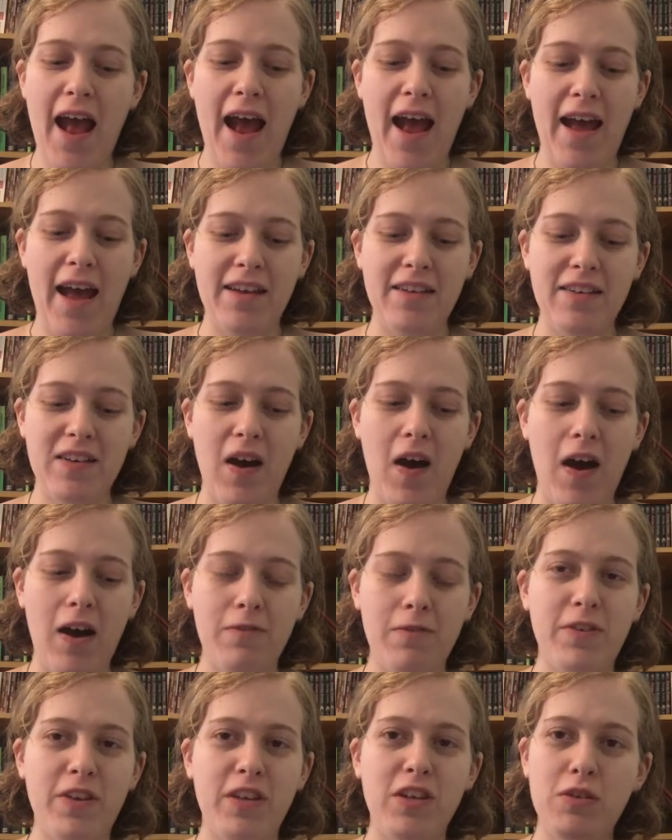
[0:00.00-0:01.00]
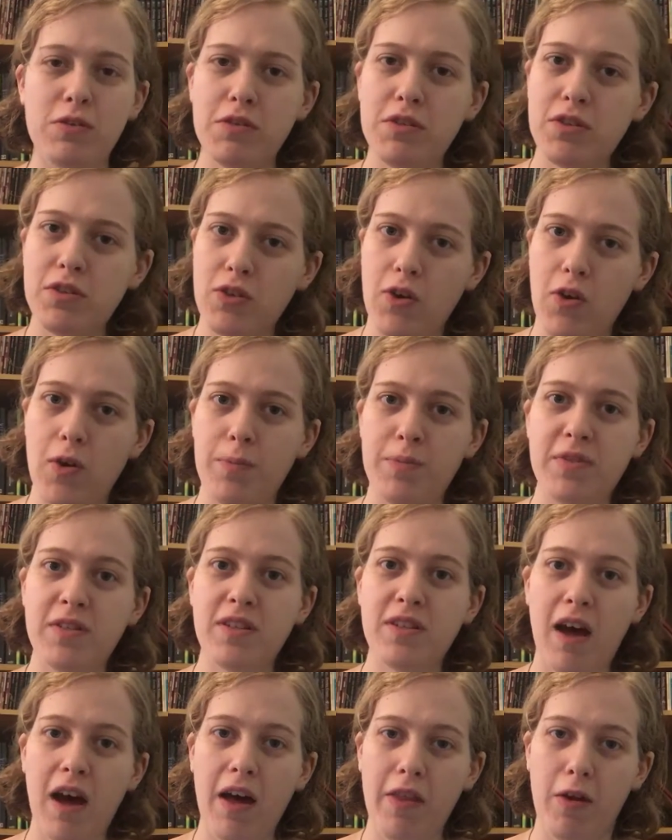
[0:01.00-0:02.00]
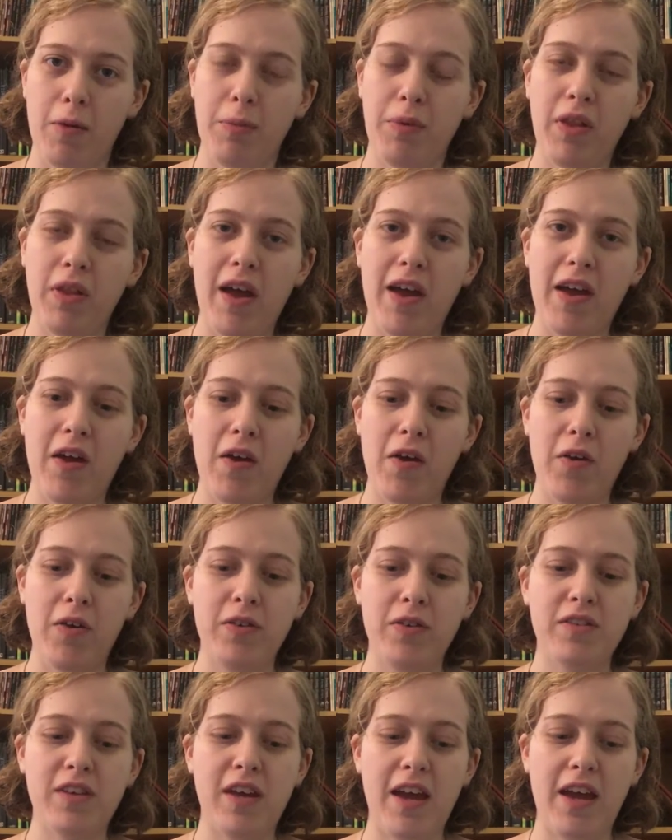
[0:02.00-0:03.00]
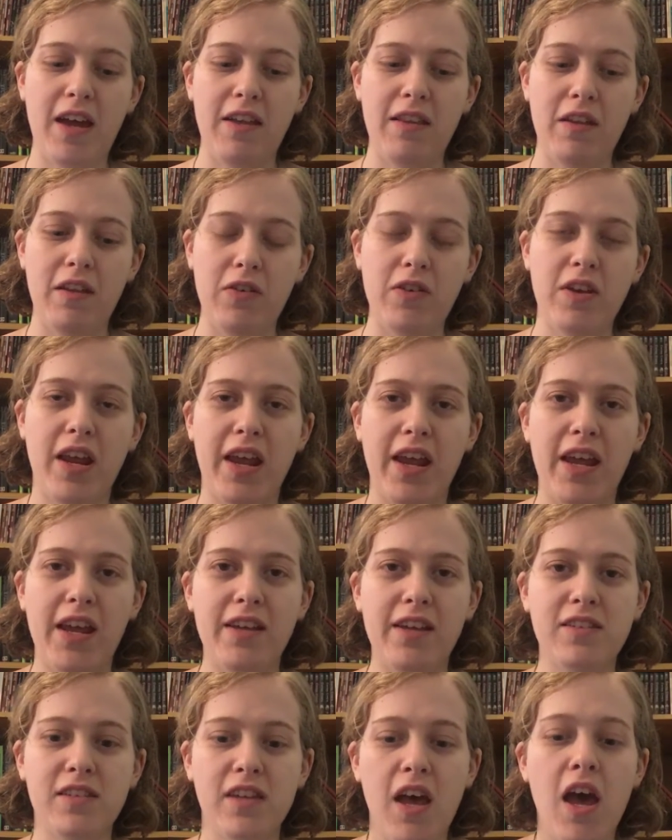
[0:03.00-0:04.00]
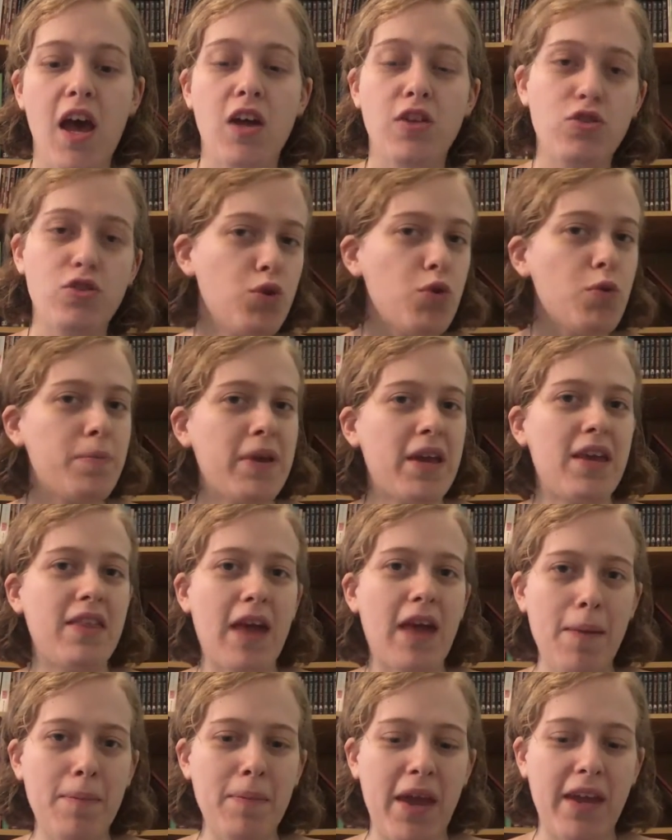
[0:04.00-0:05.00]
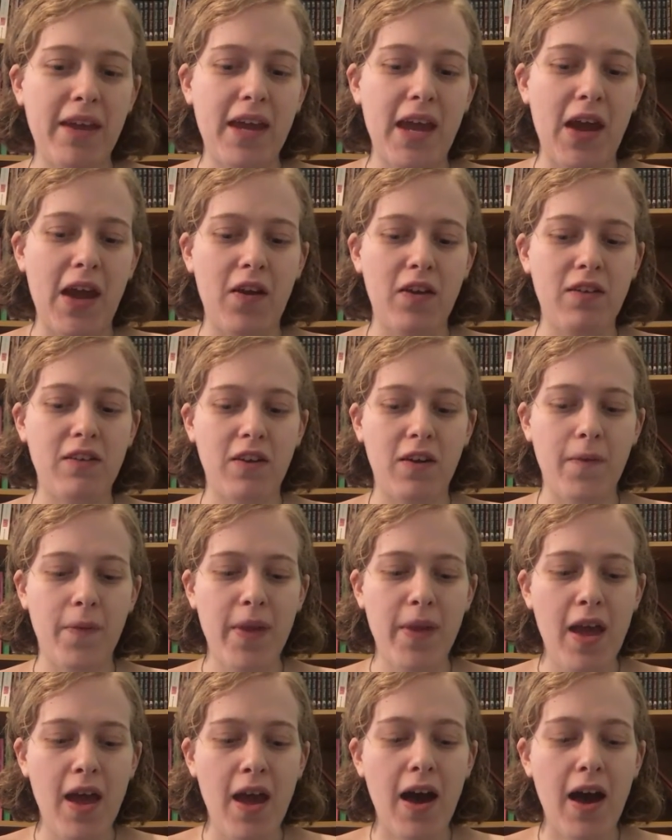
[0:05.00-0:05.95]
and often usurps other players and their needs to be that main character.